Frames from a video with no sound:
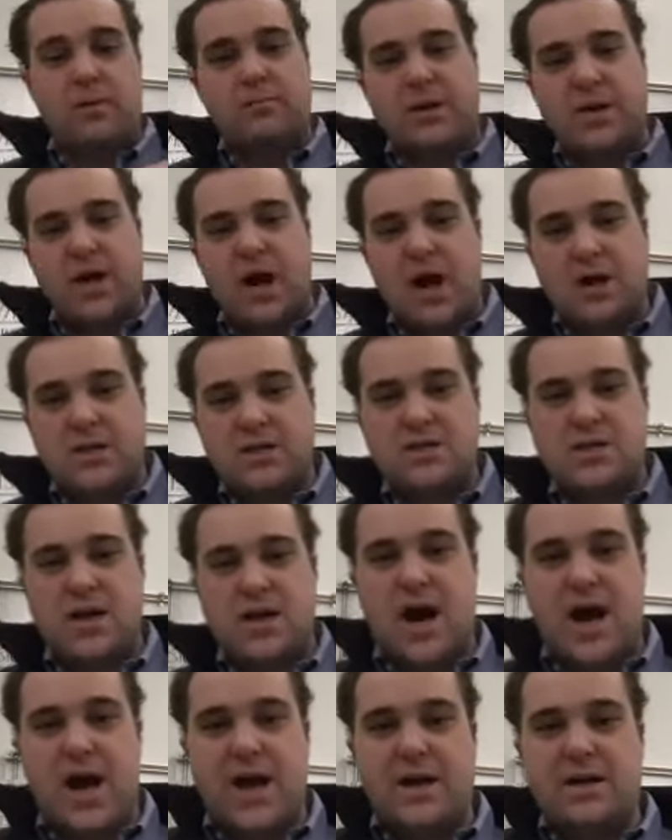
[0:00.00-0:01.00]

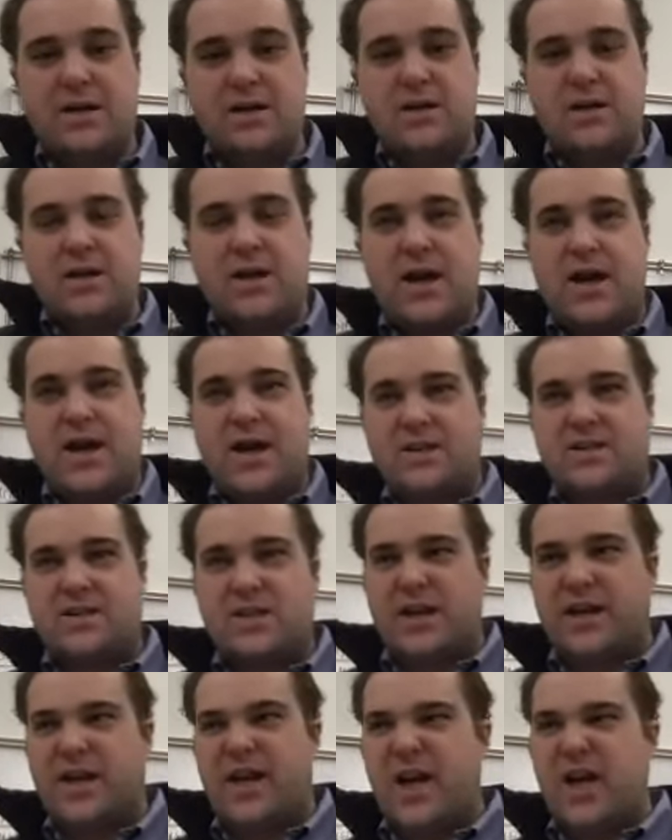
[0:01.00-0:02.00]
monoxide has like